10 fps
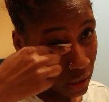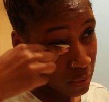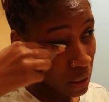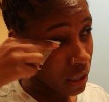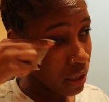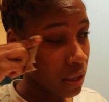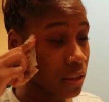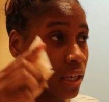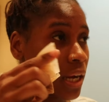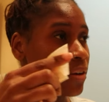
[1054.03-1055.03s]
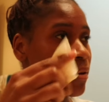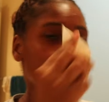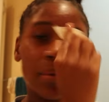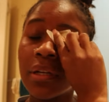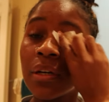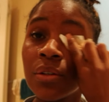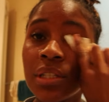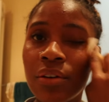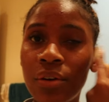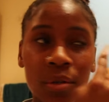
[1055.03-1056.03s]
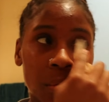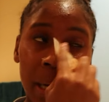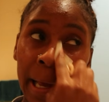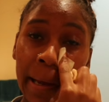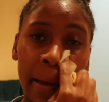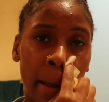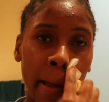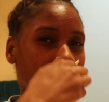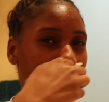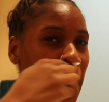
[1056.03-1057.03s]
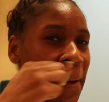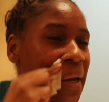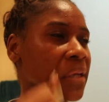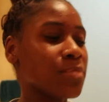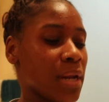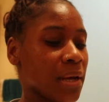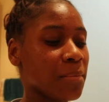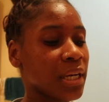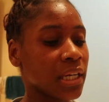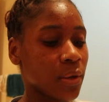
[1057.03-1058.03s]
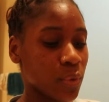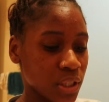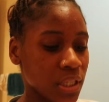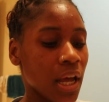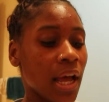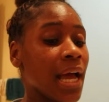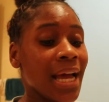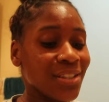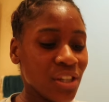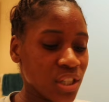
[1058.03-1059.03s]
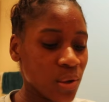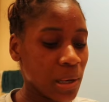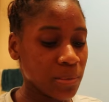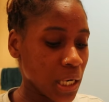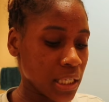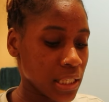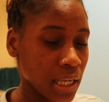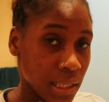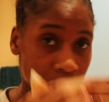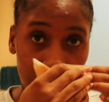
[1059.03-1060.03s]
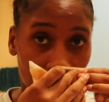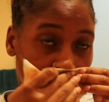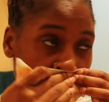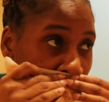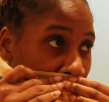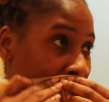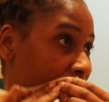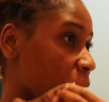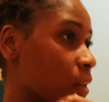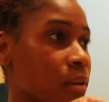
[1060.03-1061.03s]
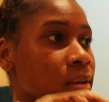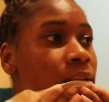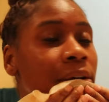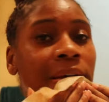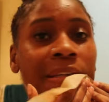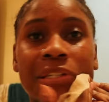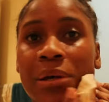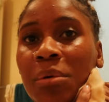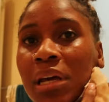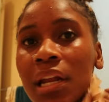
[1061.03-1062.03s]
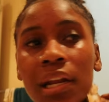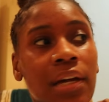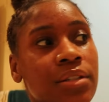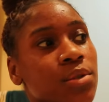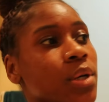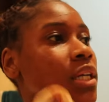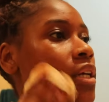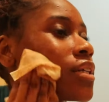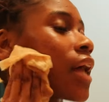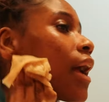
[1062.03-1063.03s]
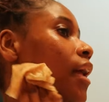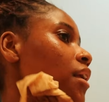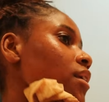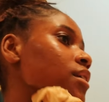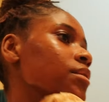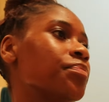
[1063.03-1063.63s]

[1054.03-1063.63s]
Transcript: explaining. I think I, the notes I wrote were like better at explaining, but it was essentially what I'm trying to say is that it was a good sermon and I enjoyed it. And